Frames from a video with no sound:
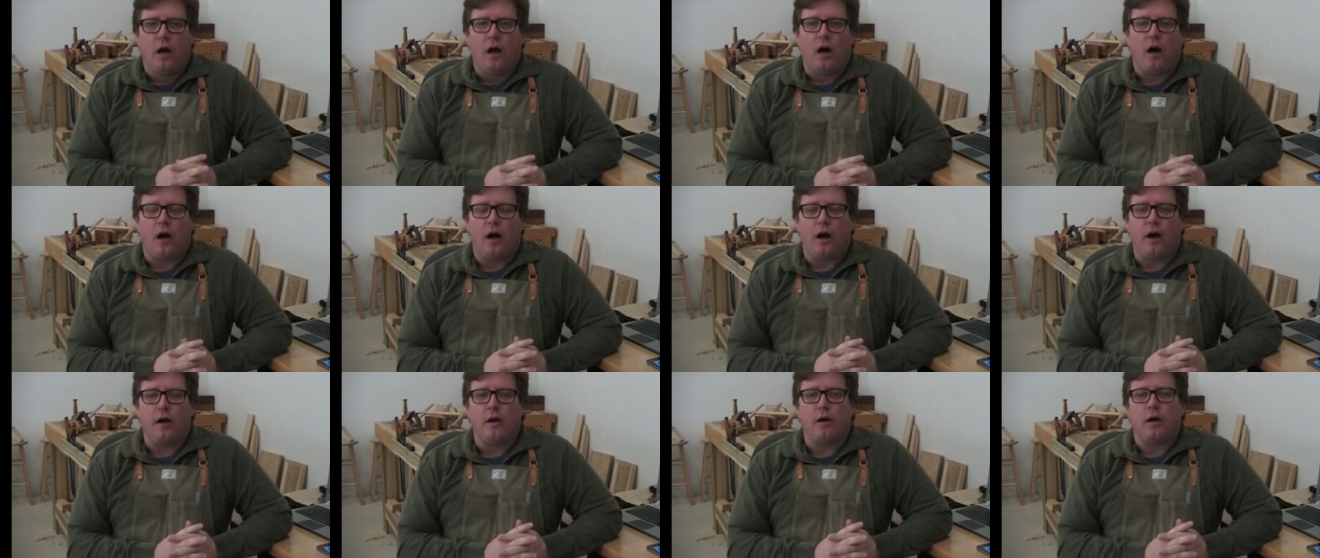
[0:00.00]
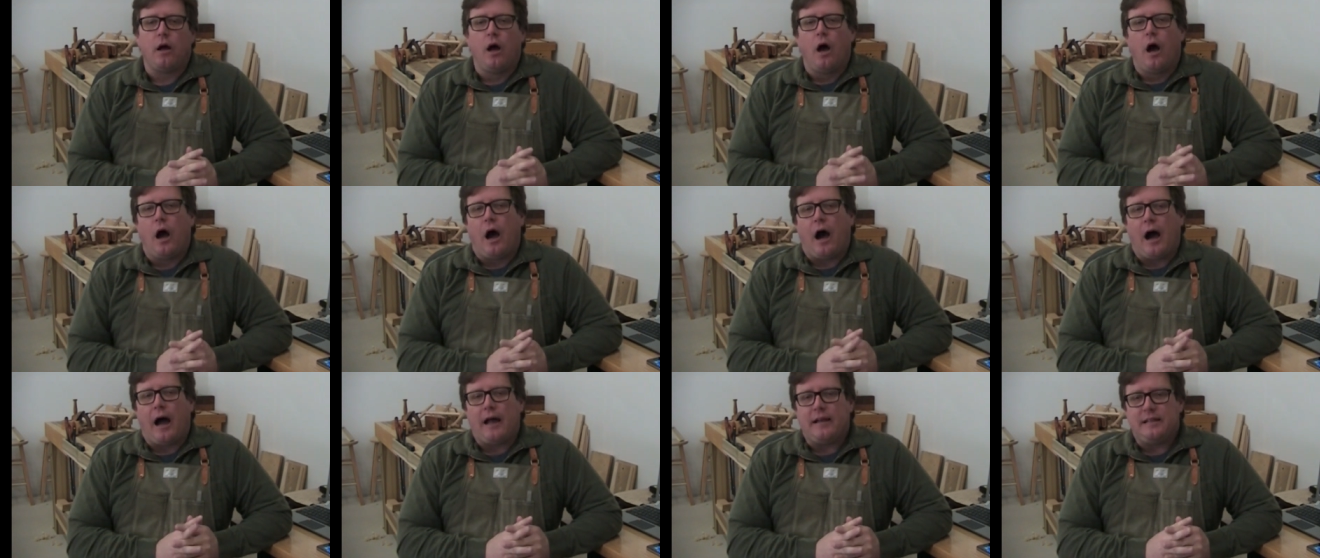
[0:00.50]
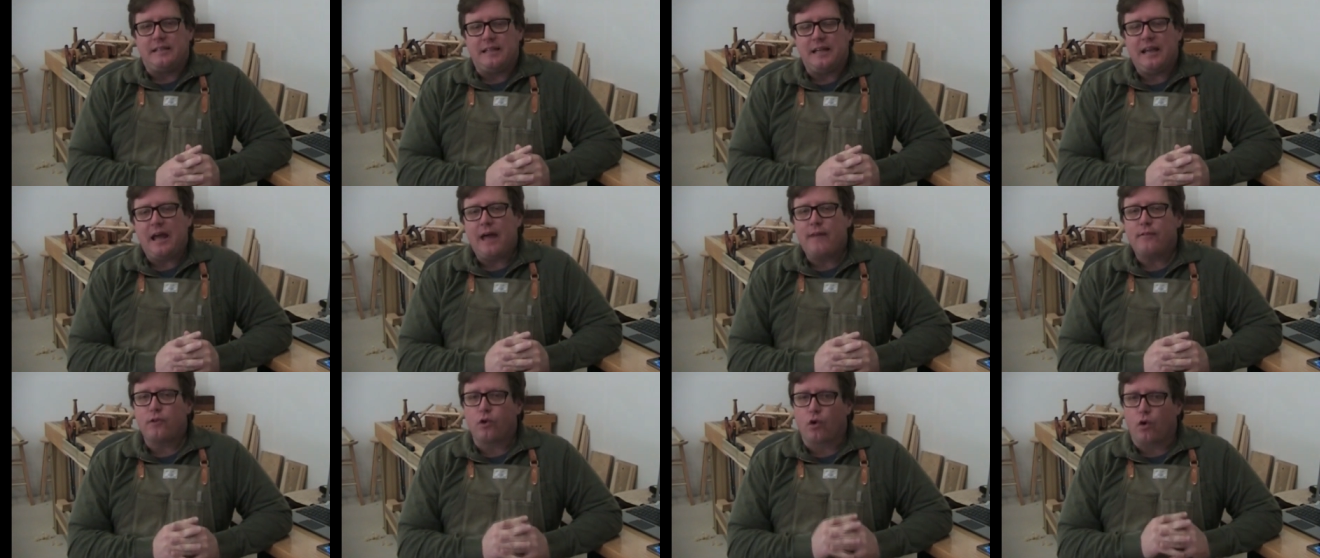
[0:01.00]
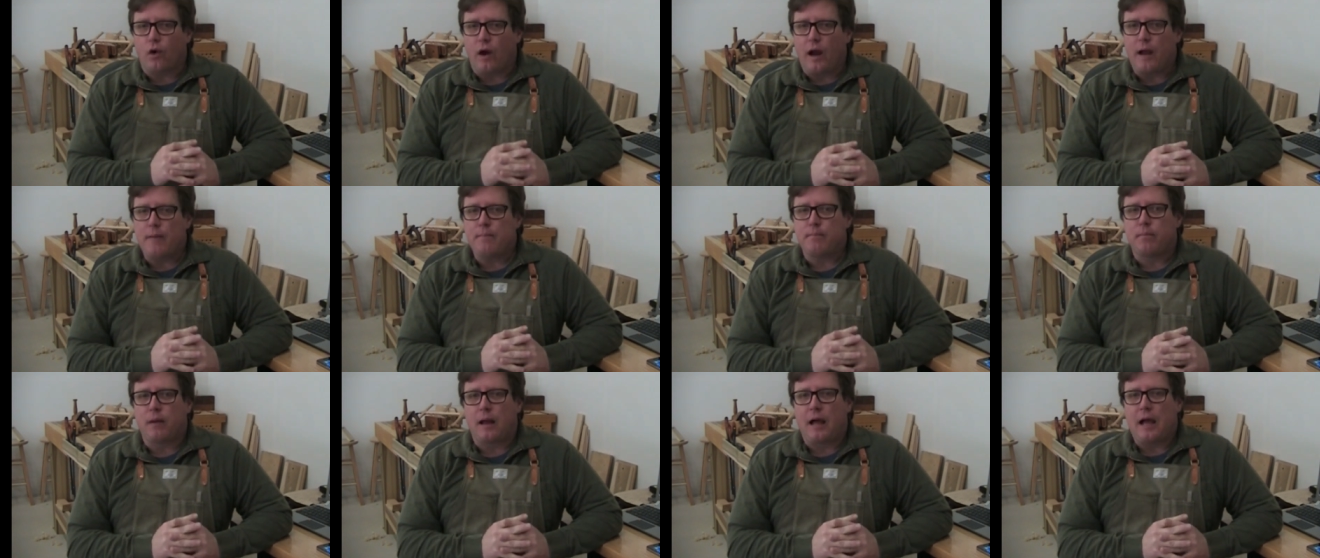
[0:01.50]
Uh, I did have
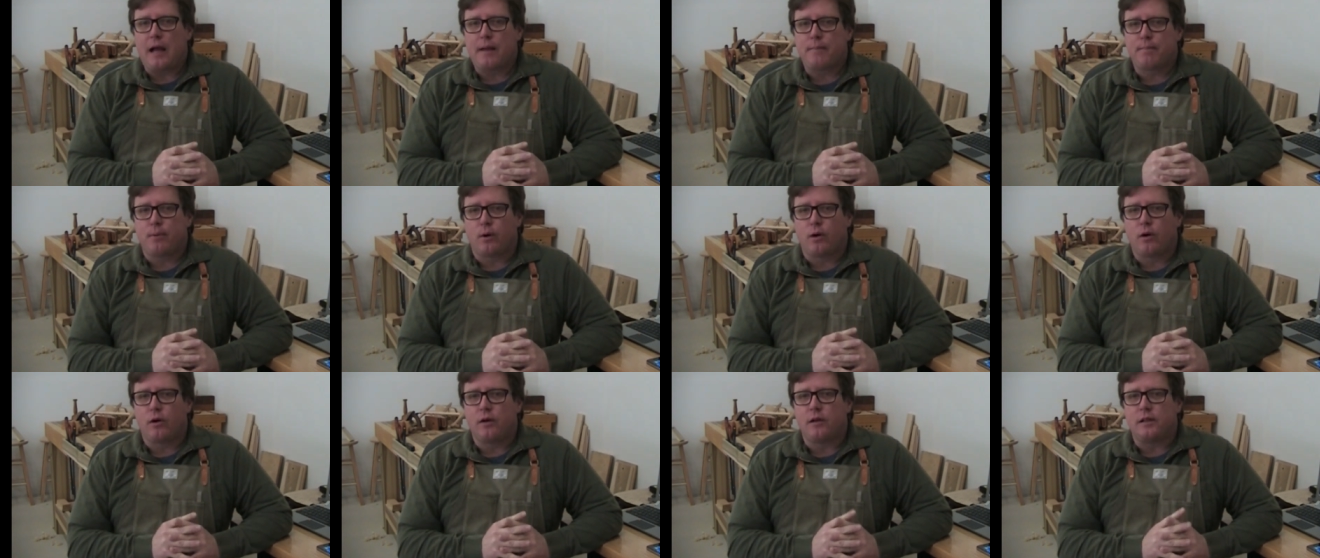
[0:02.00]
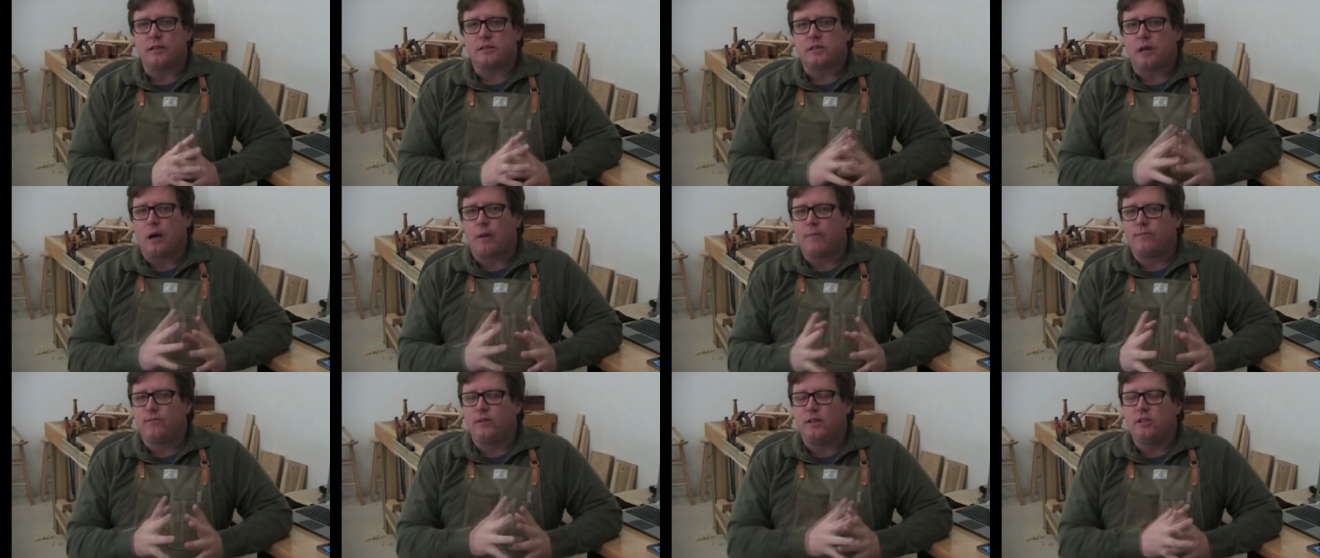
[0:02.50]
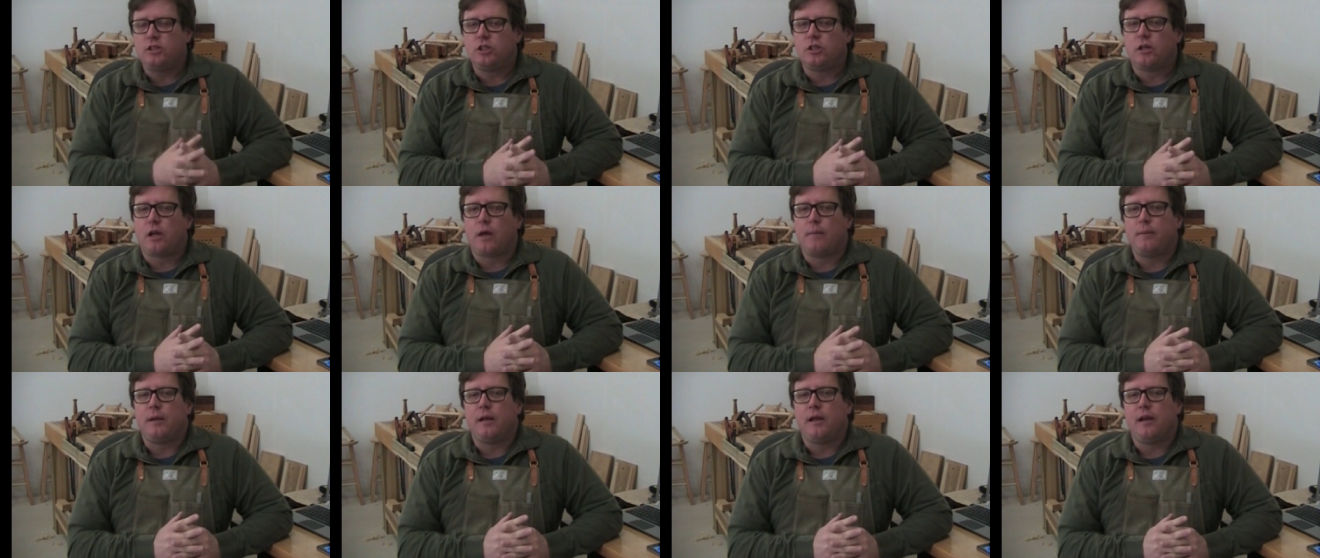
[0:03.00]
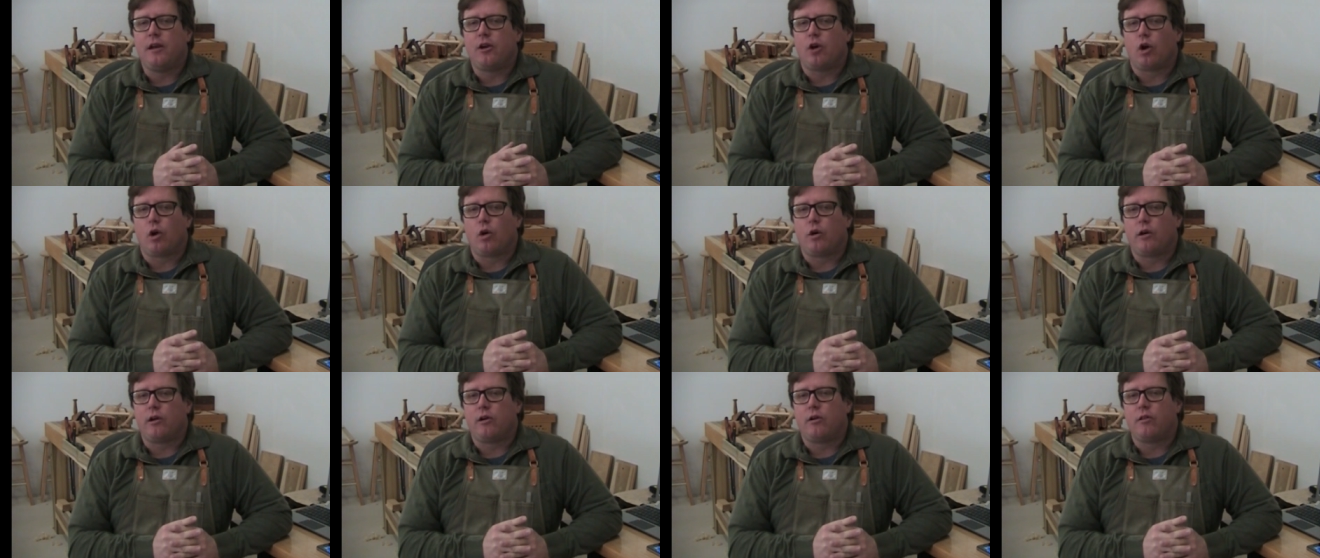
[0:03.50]
Graham Blackburn and Tom Fidgen coming in
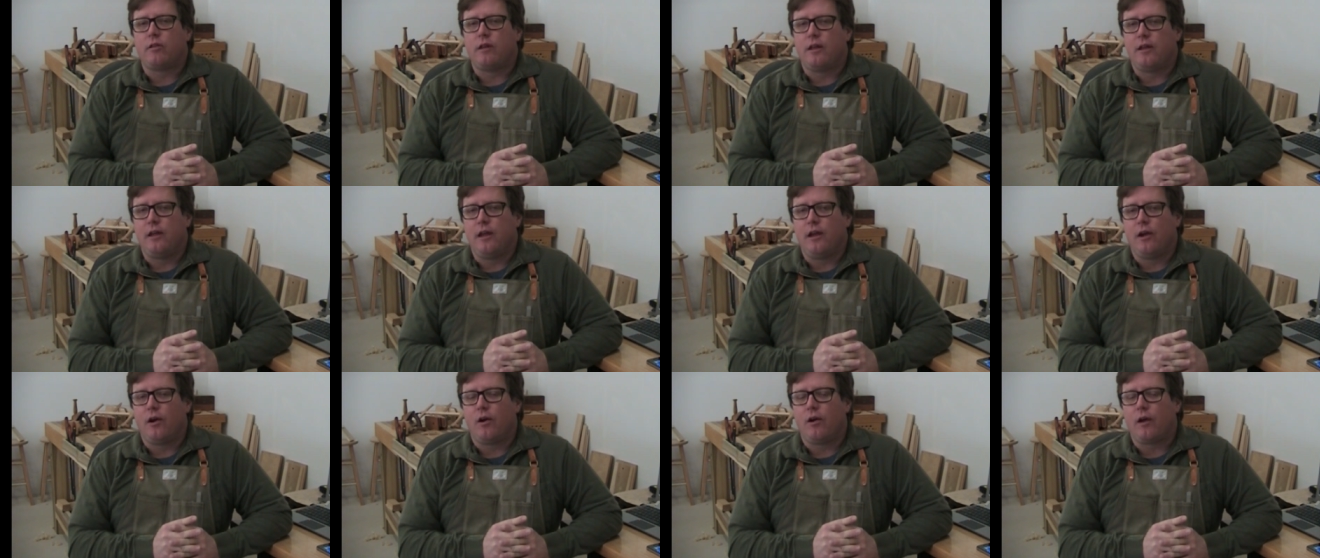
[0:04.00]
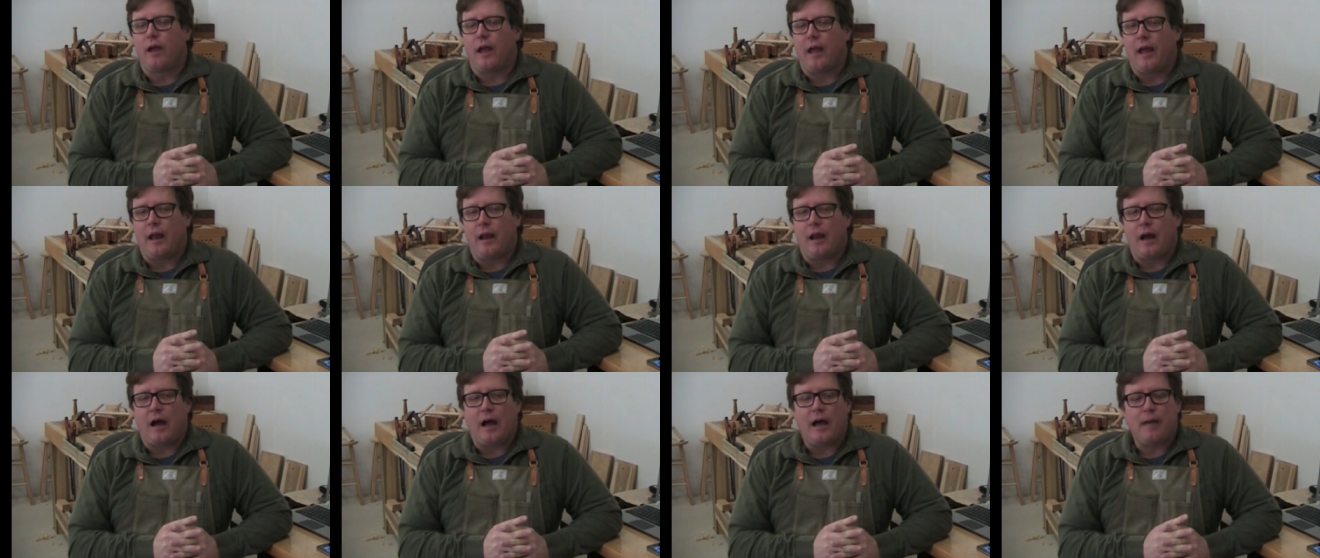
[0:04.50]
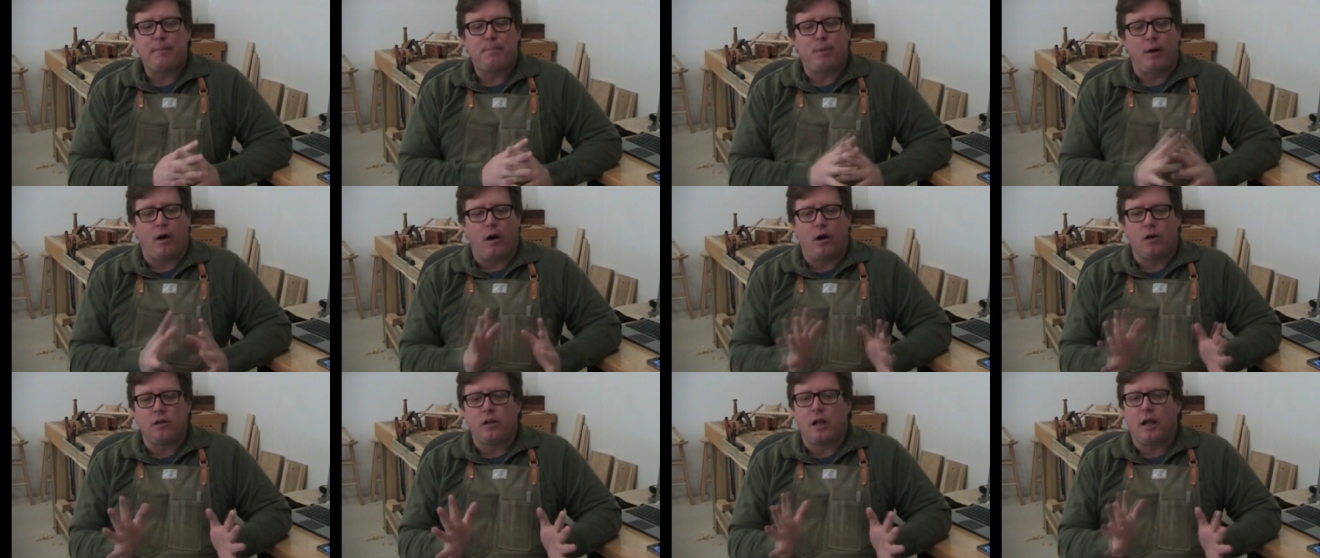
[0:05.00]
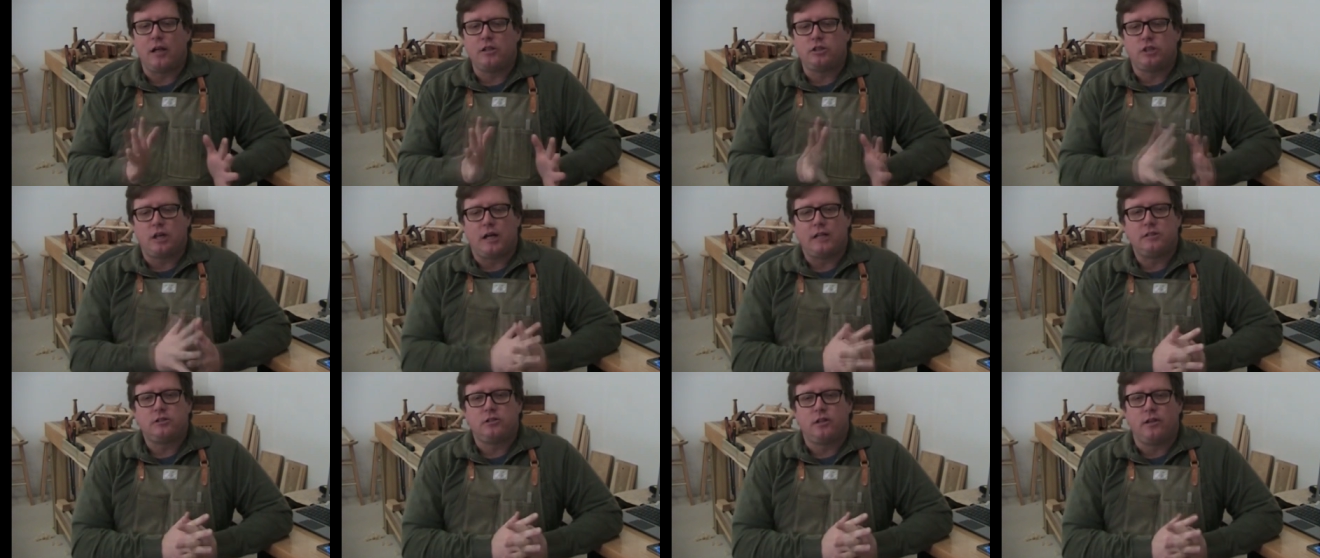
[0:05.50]
earlier in the year, and I
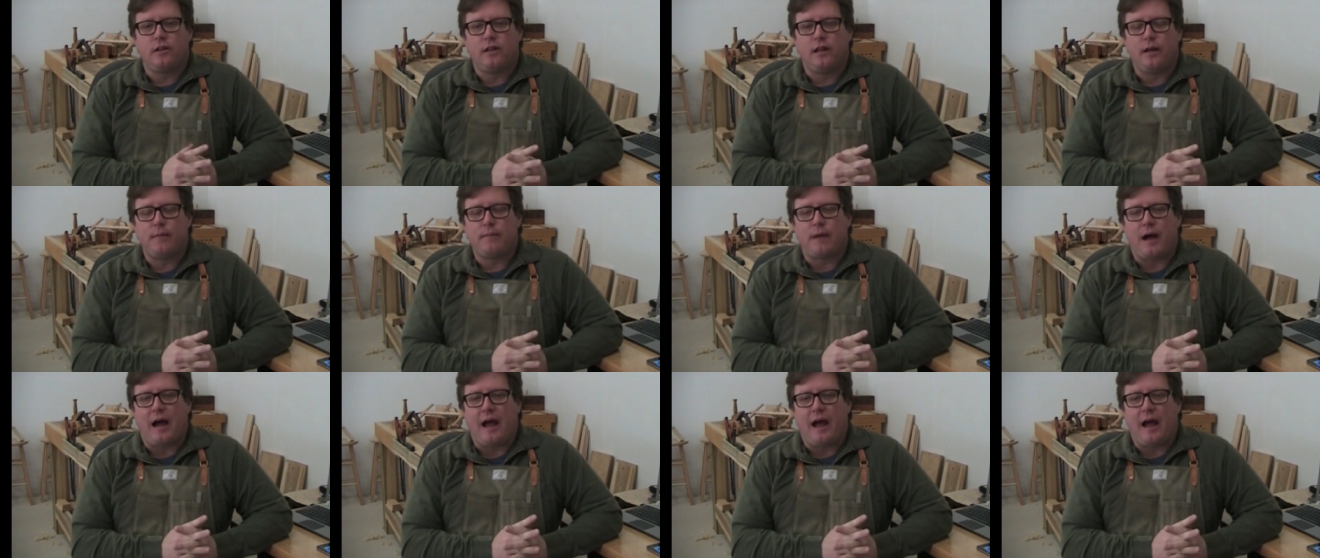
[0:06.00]
apologize to them.